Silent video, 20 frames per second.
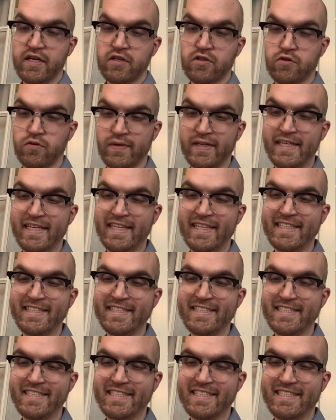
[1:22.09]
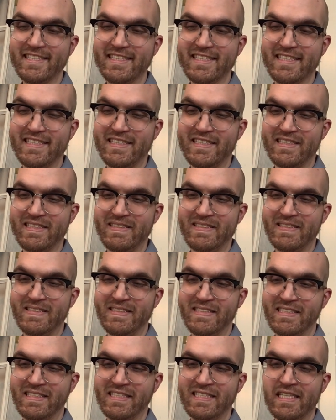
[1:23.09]
grinning
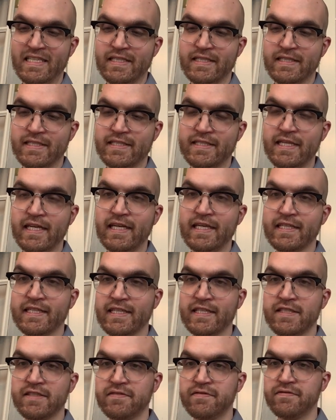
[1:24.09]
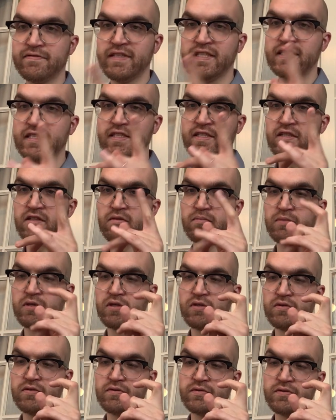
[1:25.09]
skulls, and delicate finger
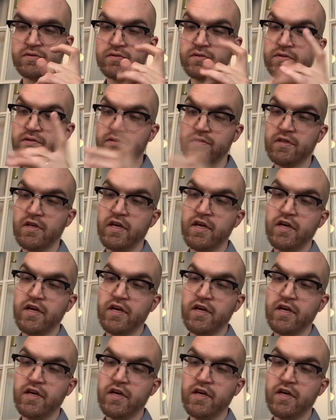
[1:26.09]
bones,